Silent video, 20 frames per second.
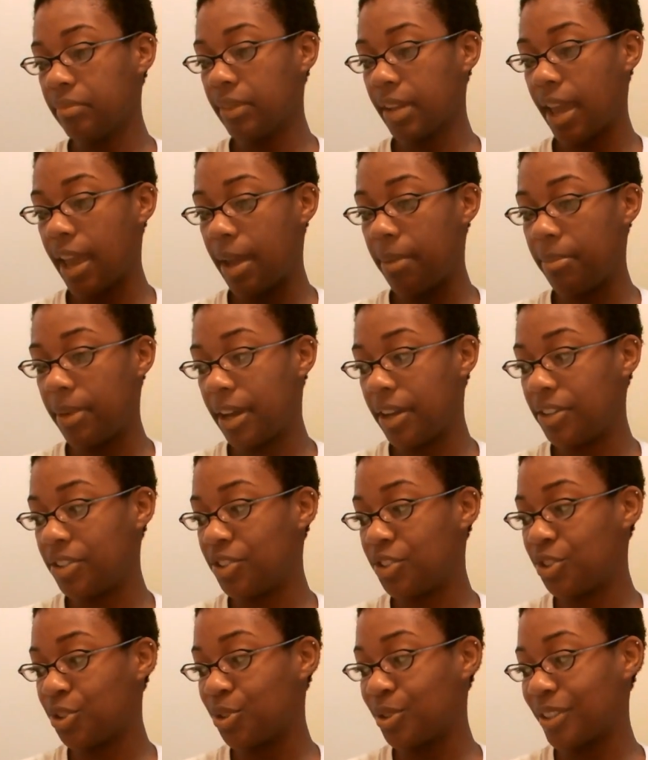not
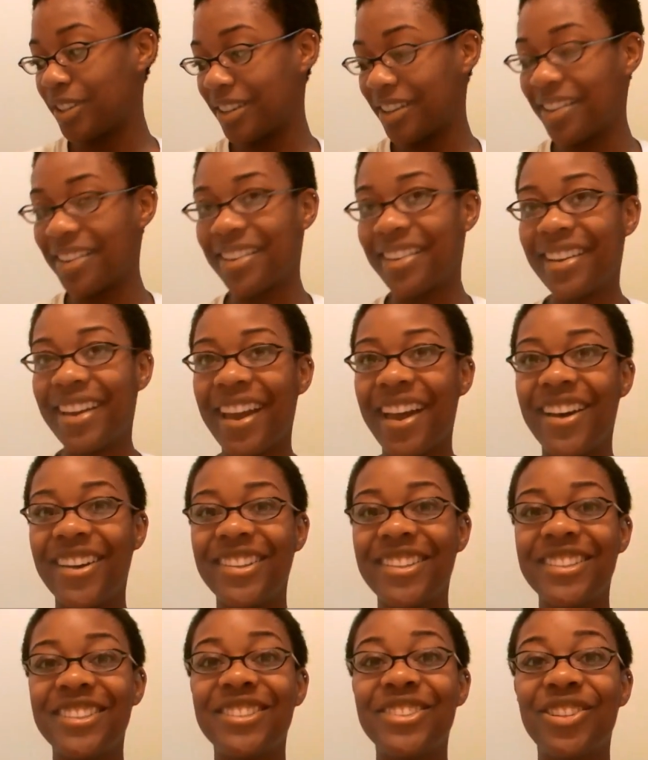sure how
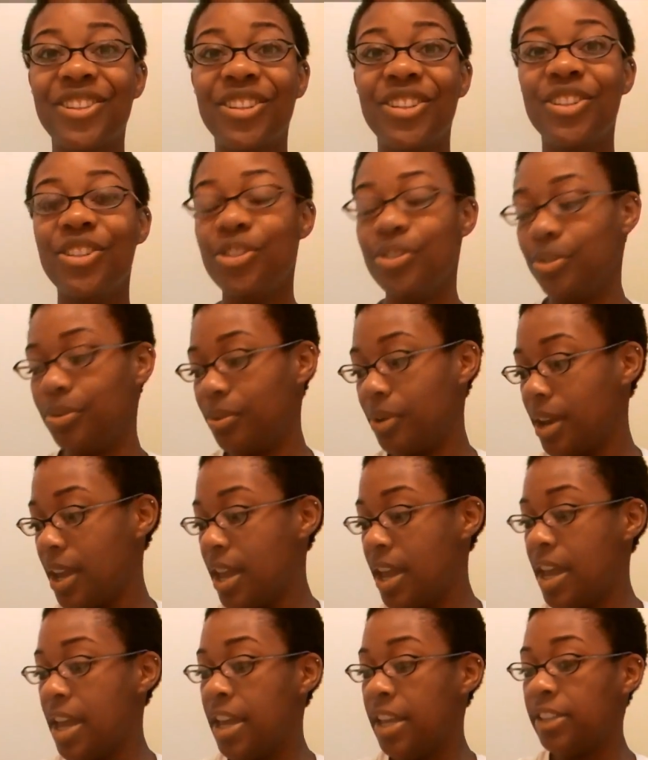this is going to do.
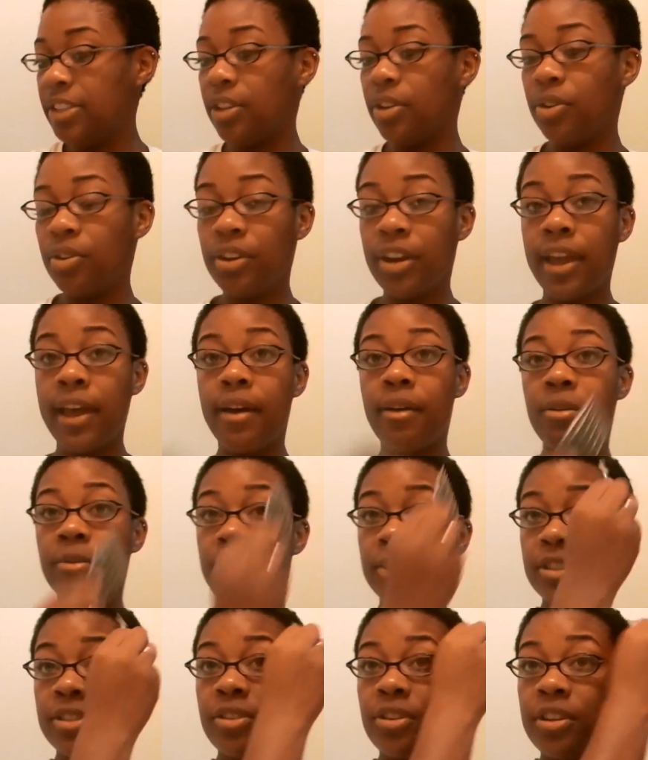So now I'm
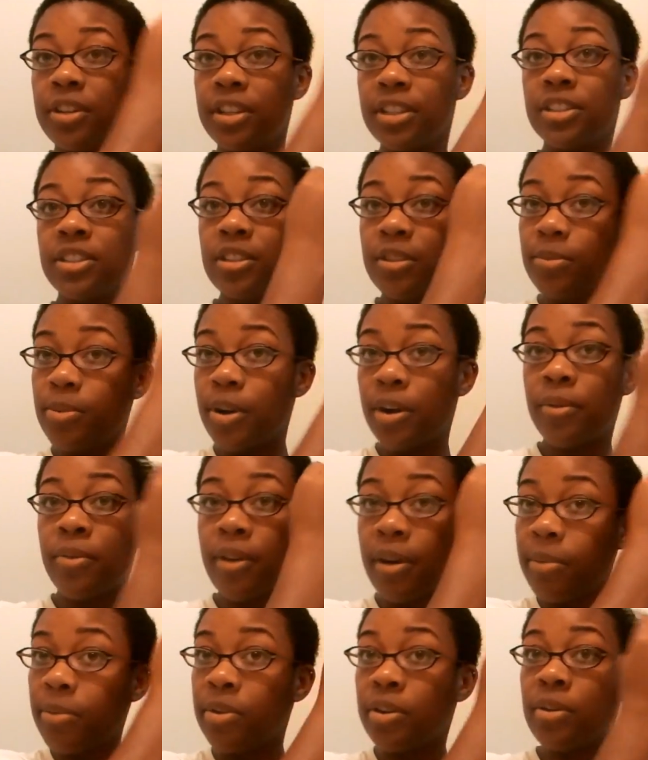just going to get to the part
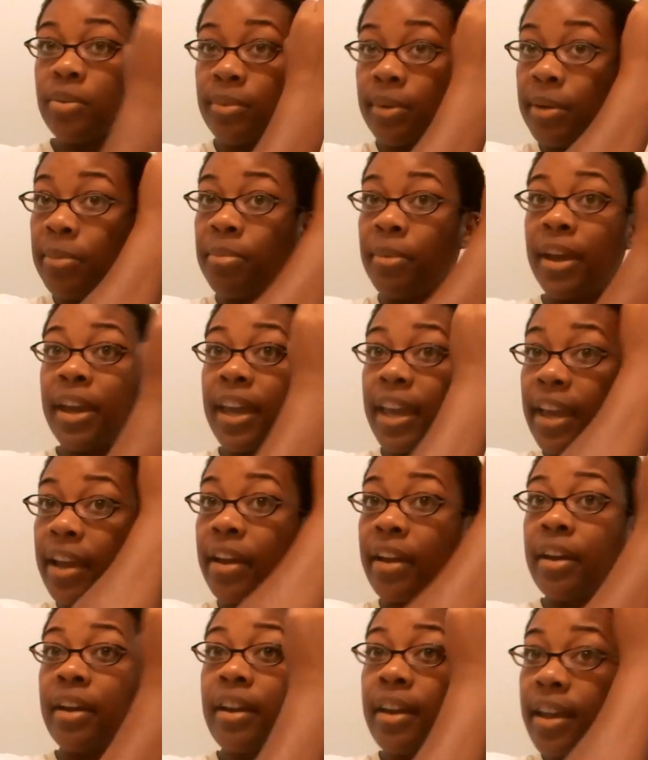where I'm going to rub my
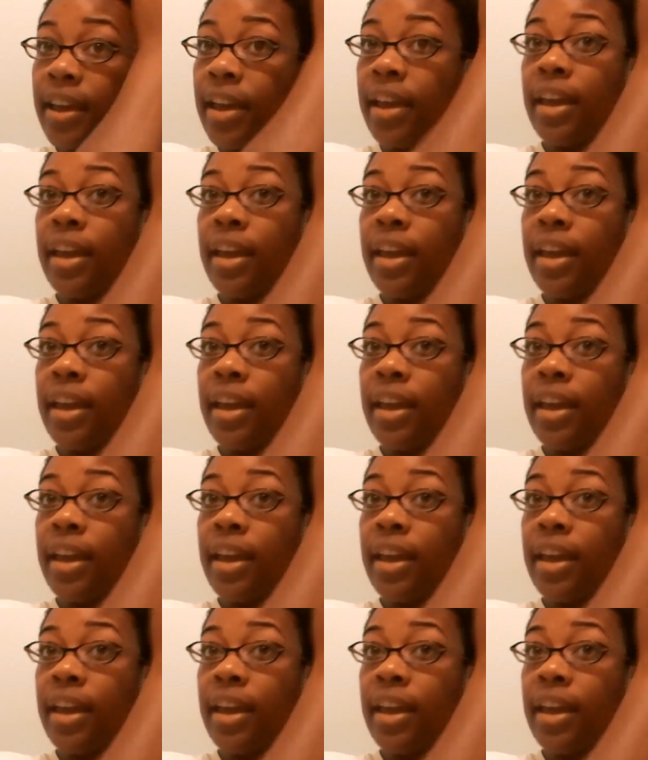hair